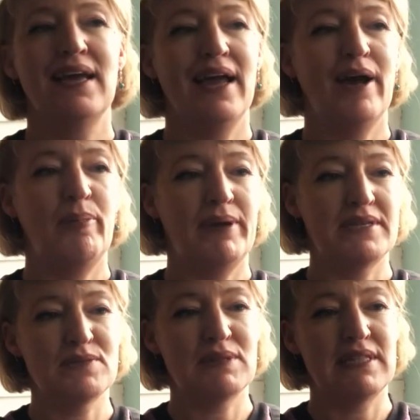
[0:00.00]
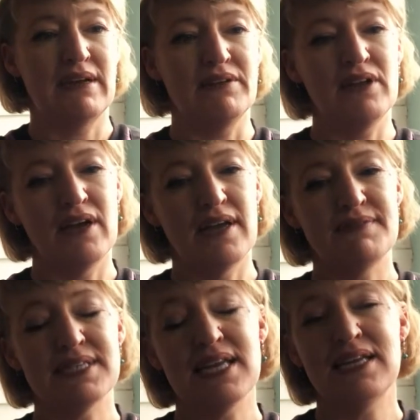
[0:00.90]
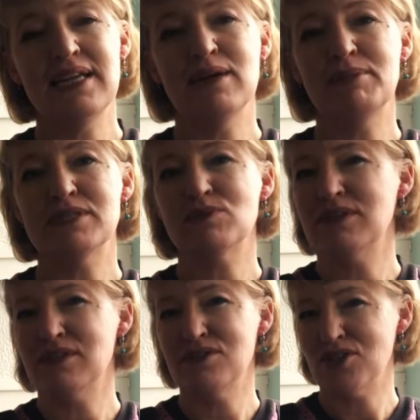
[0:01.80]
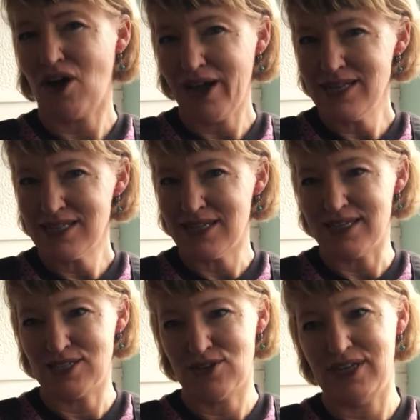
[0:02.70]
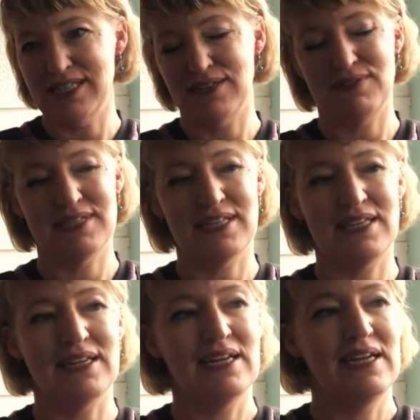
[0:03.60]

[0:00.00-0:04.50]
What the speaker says: help us with our lives, and help us with those high stakes creativity.